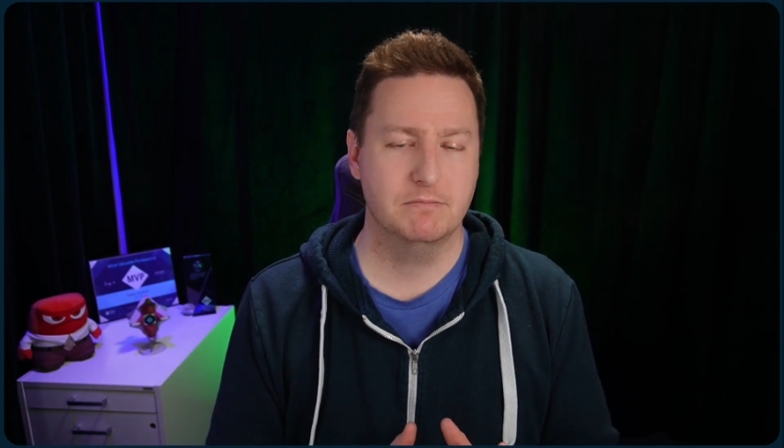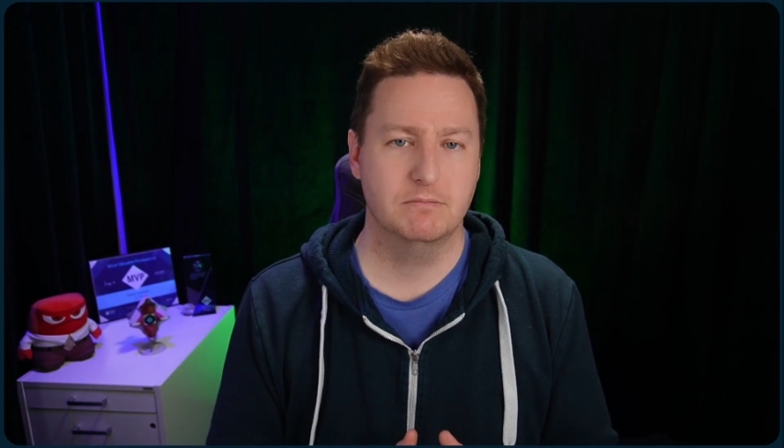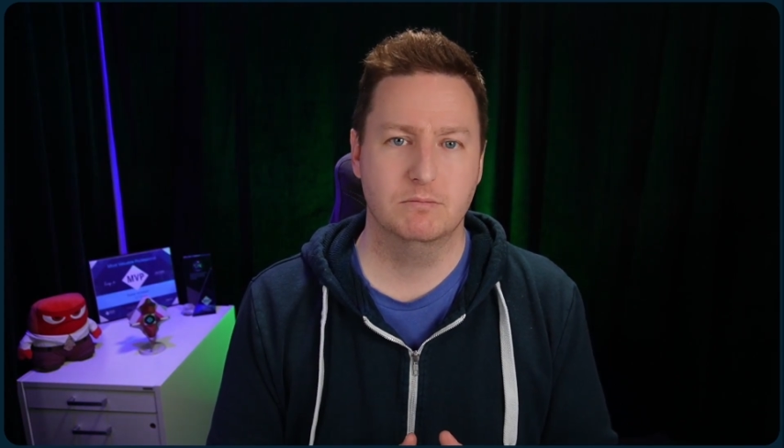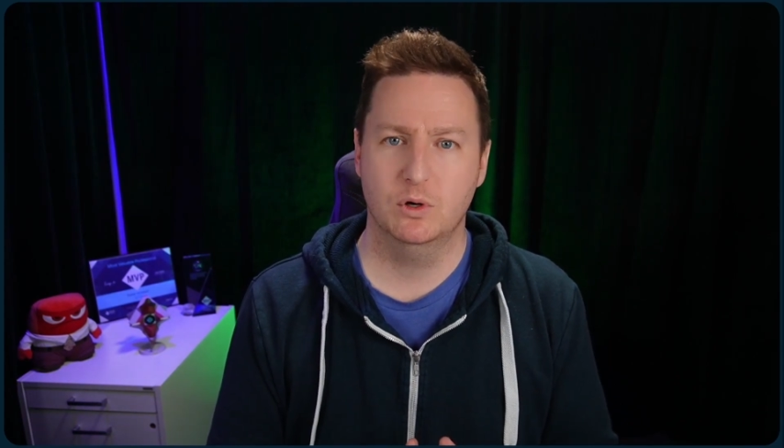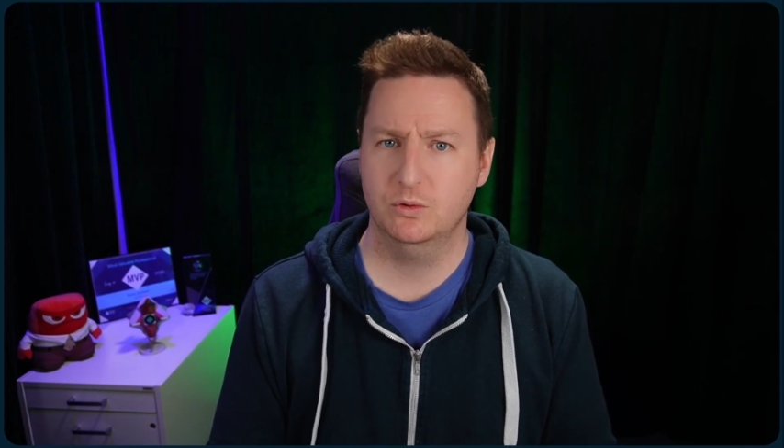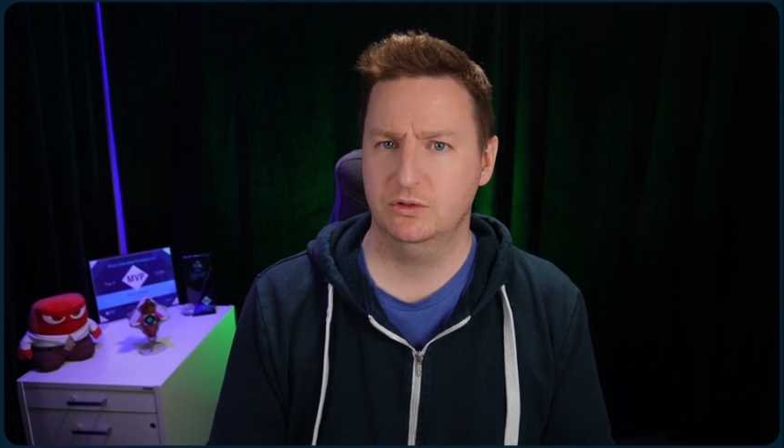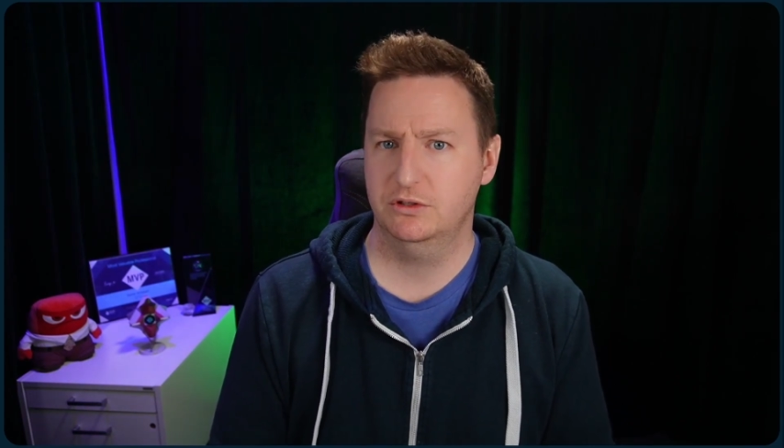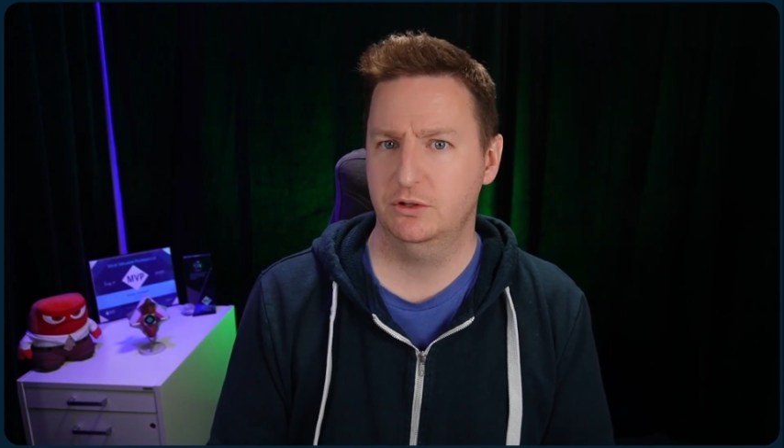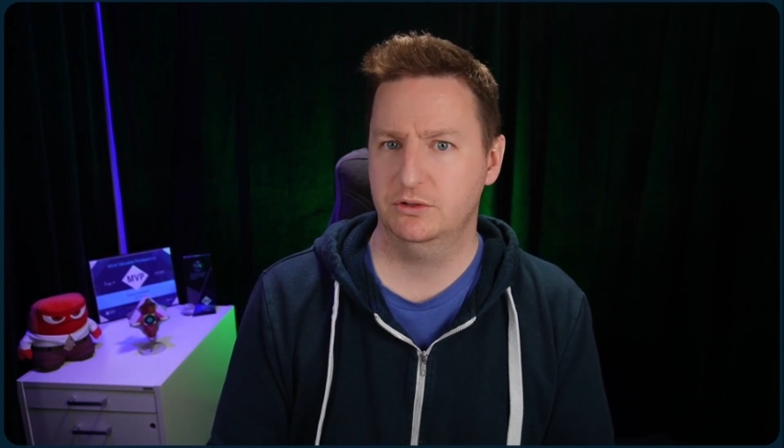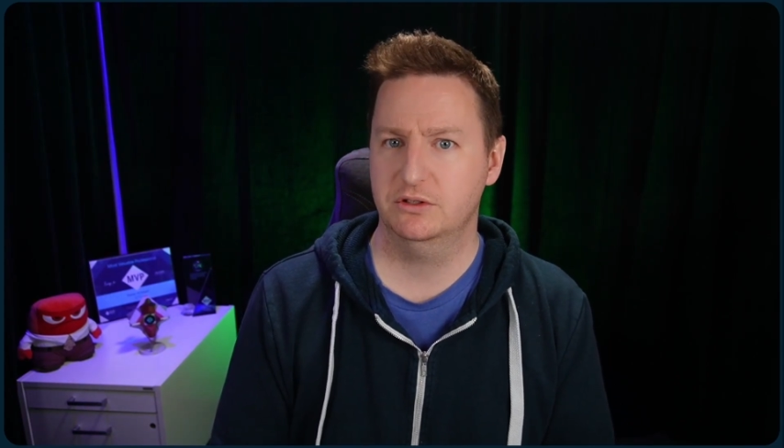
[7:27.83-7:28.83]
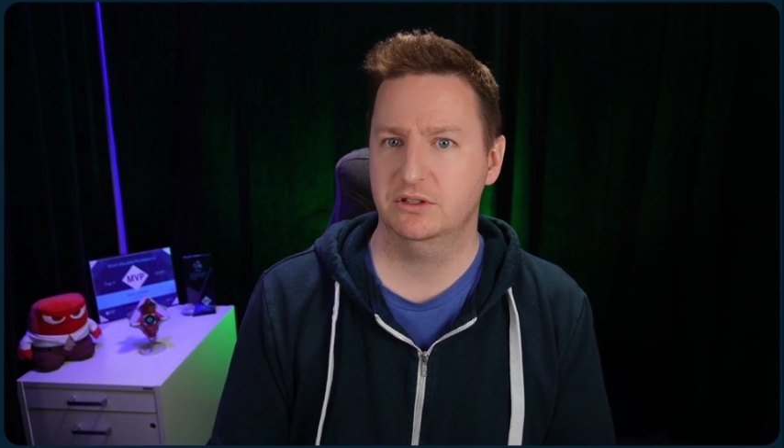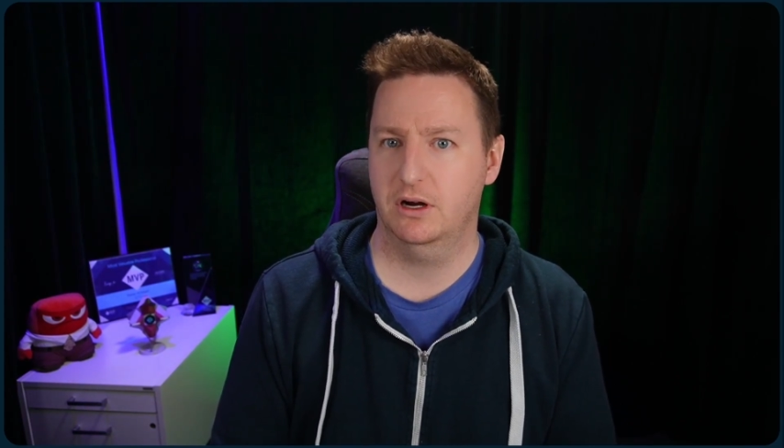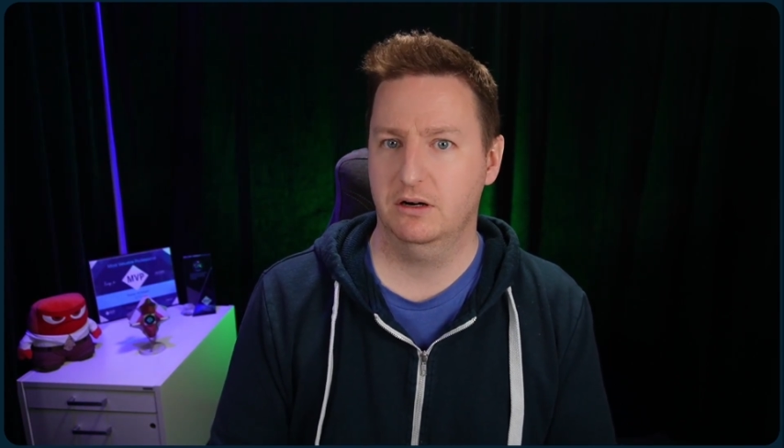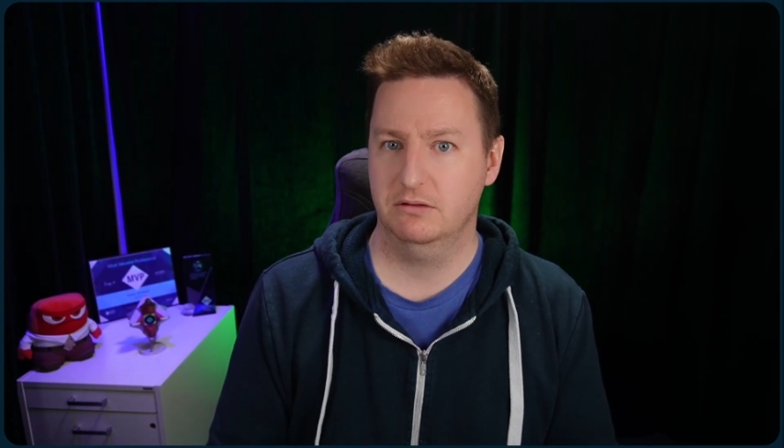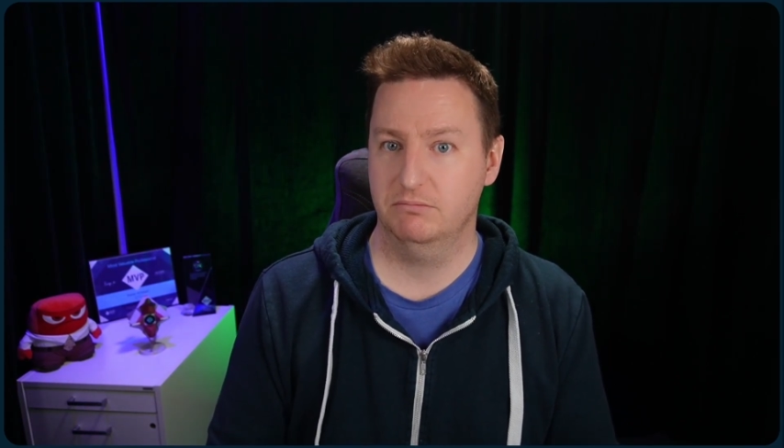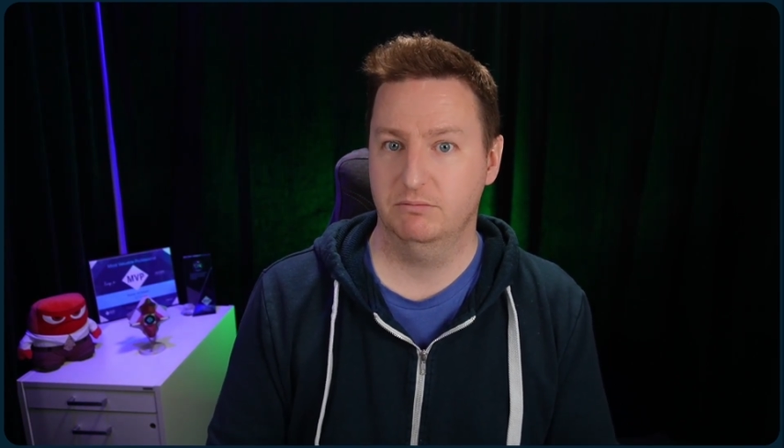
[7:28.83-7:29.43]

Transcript: most users are